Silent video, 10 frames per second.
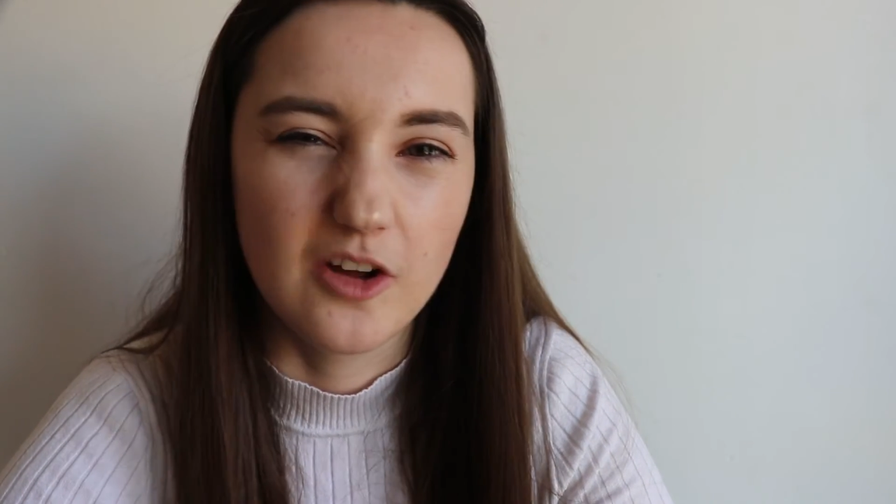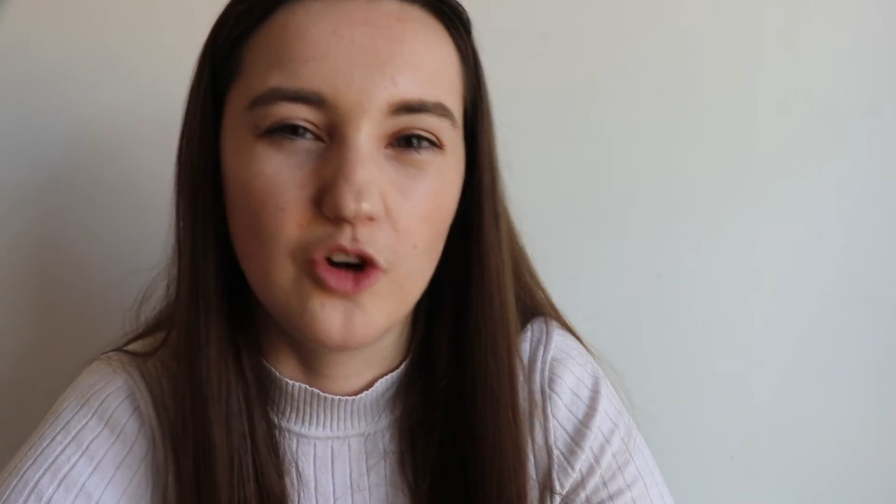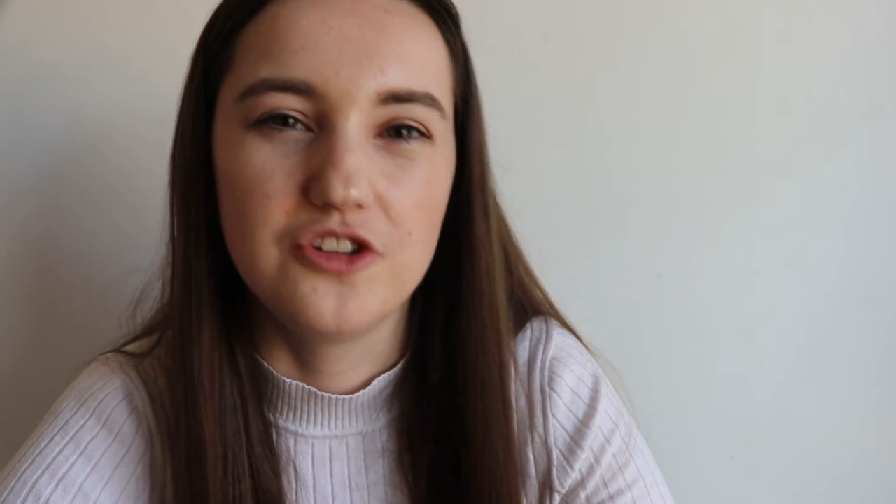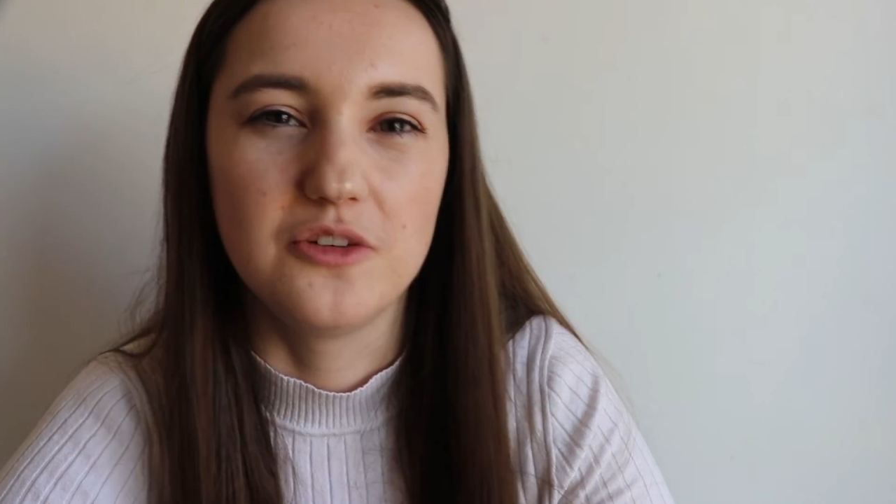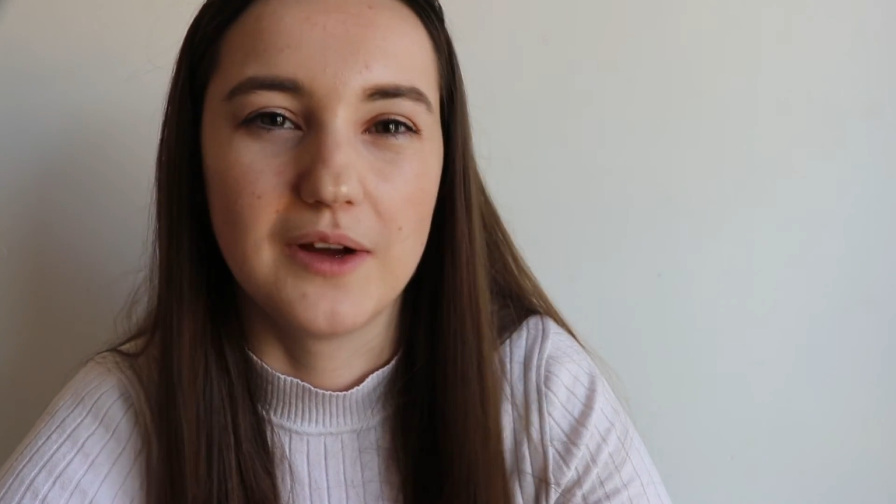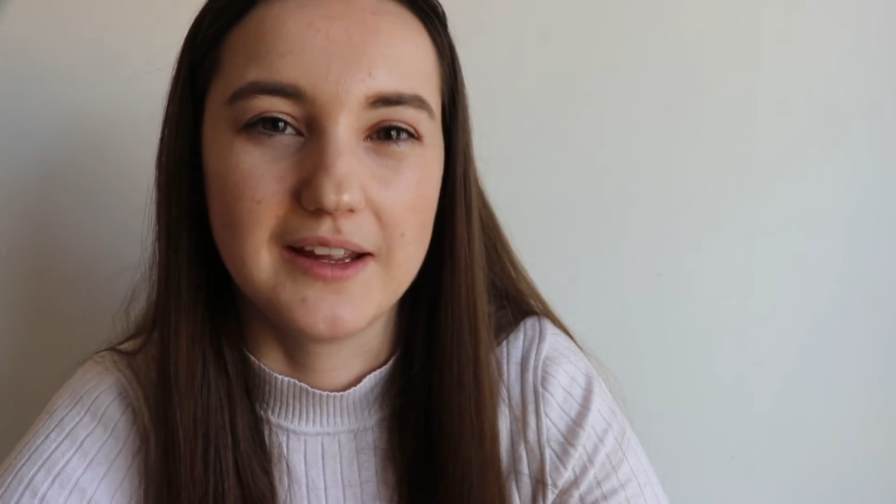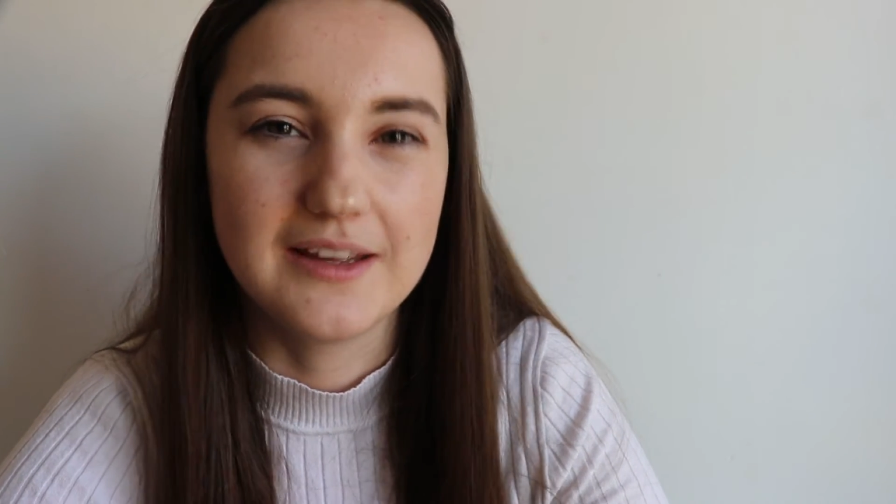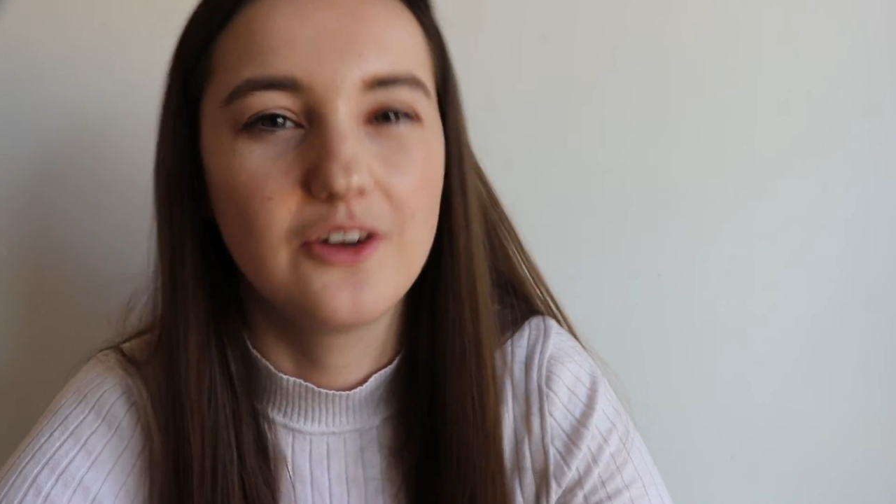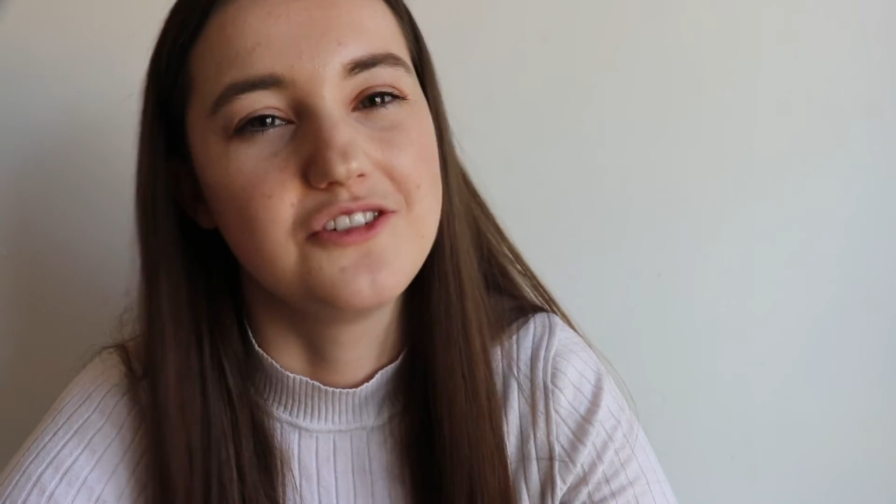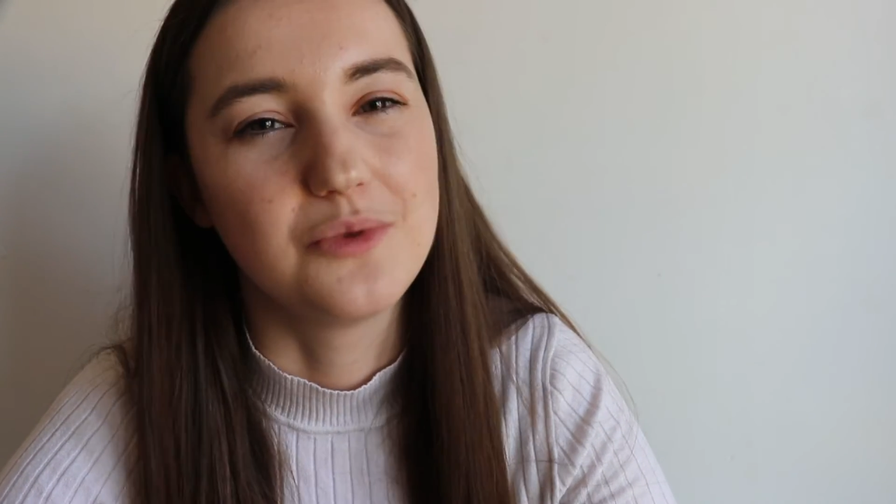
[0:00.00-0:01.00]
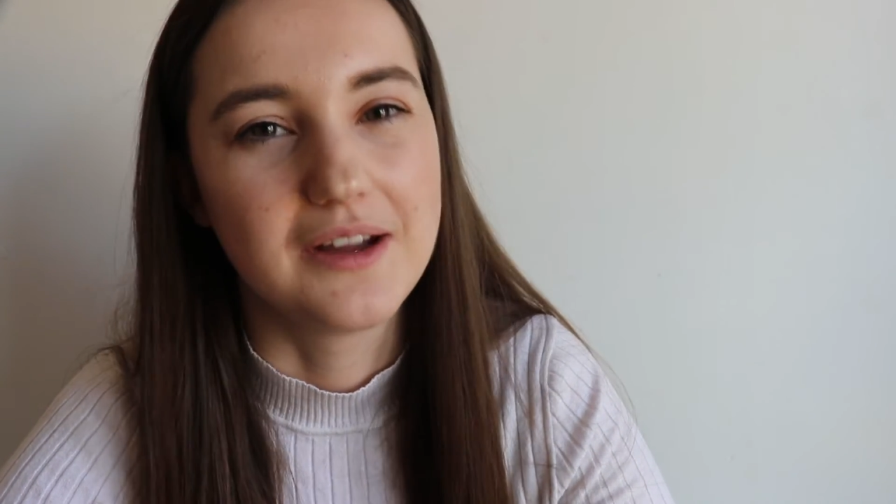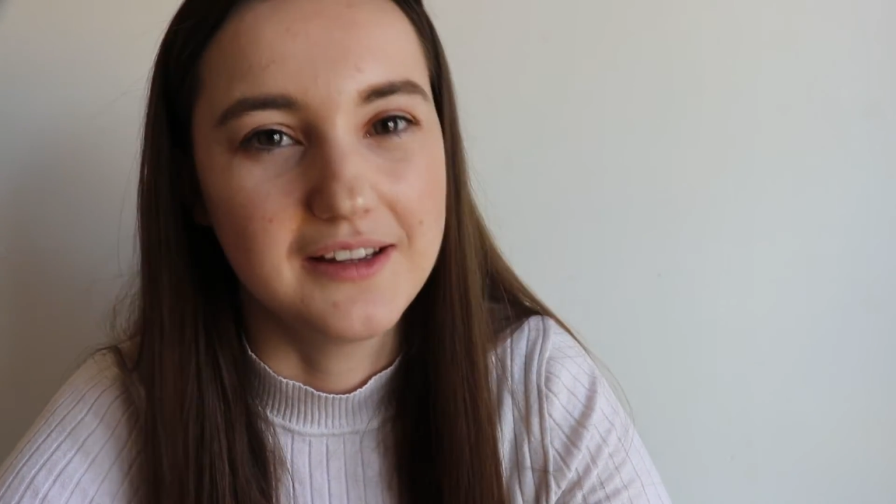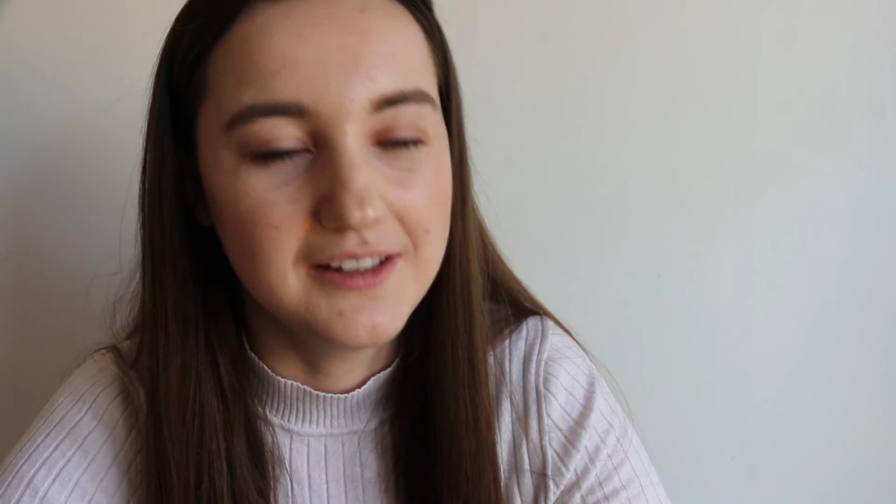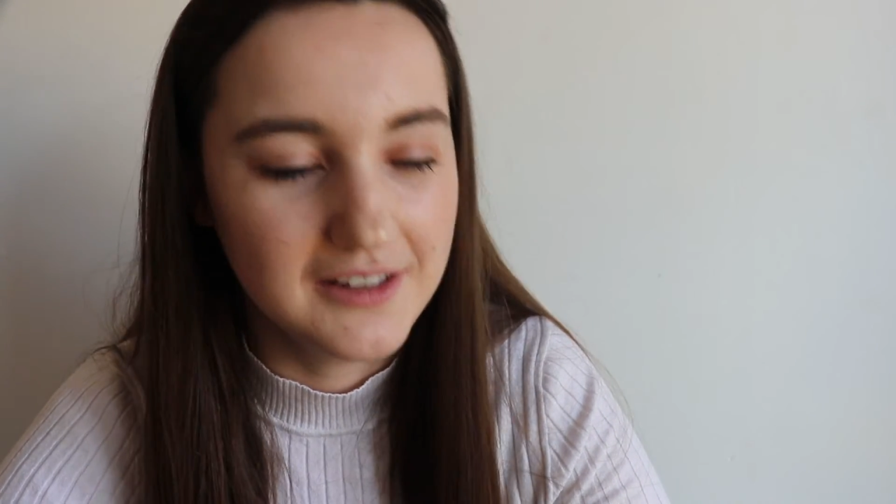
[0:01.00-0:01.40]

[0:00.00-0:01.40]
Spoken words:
on your way, get on your way.